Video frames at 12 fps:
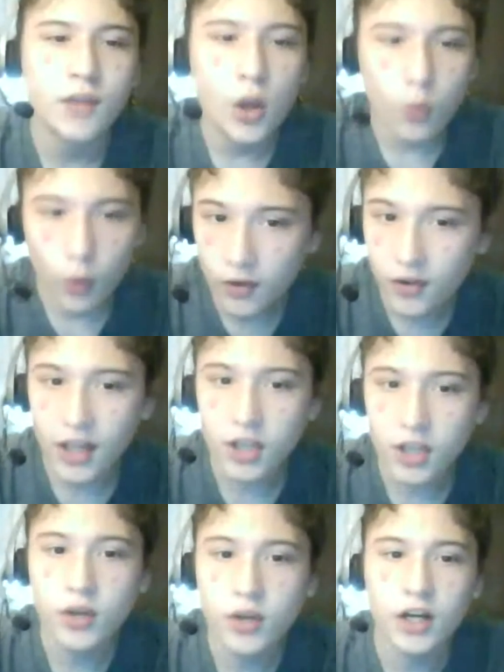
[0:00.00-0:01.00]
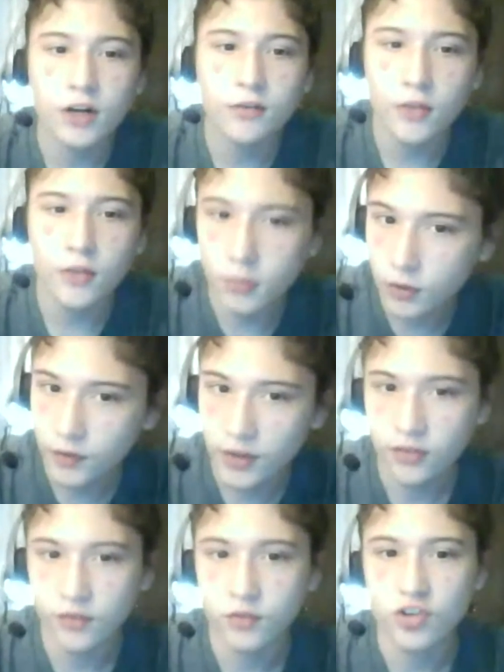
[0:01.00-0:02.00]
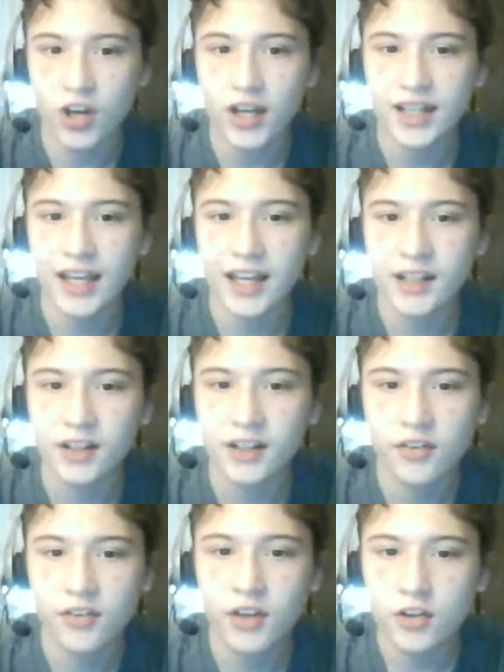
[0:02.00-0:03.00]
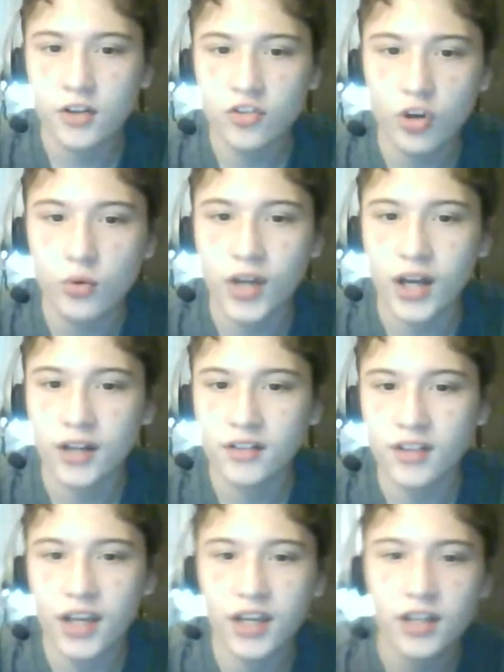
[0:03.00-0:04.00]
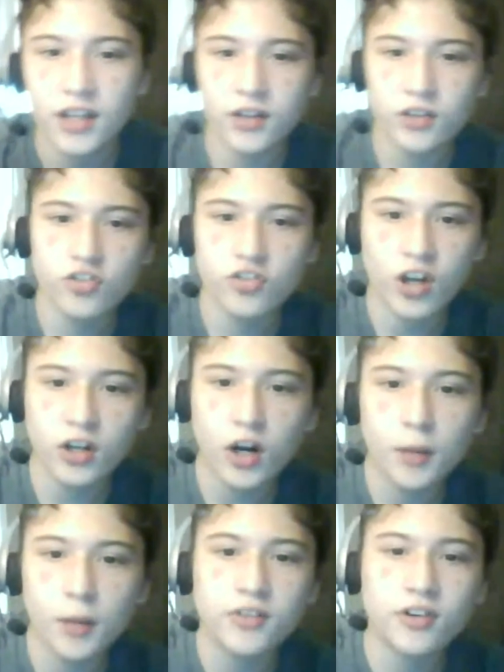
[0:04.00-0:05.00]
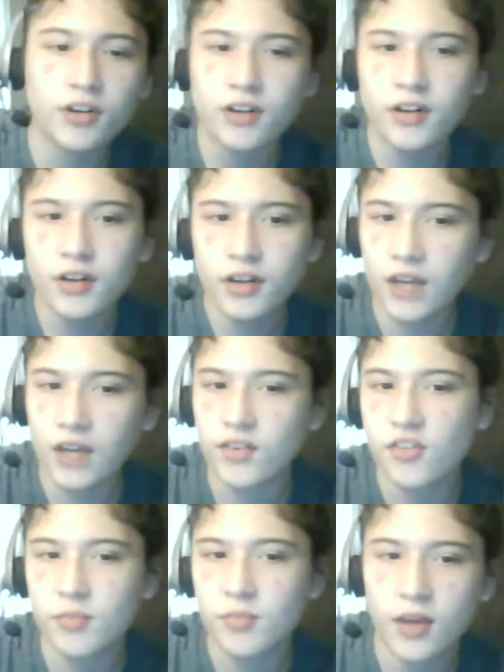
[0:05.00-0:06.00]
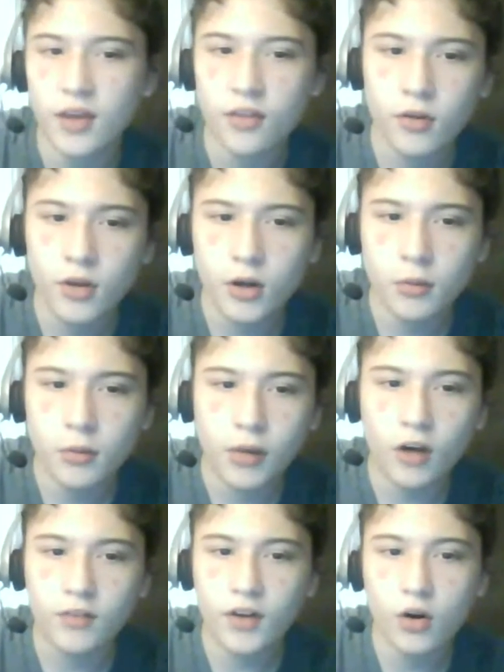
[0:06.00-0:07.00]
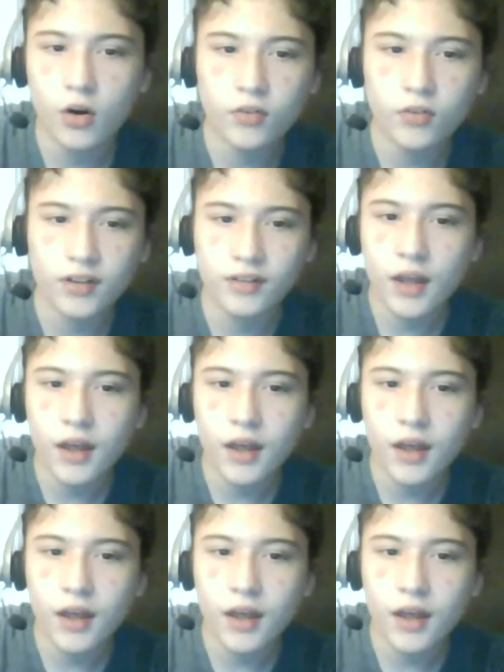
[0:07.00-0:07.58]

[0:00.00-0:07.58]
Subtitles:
Whether or not you care for the movies of John Landis, Joe Dante, John Carpenter, Kevin Smith, Paul Verhoeven,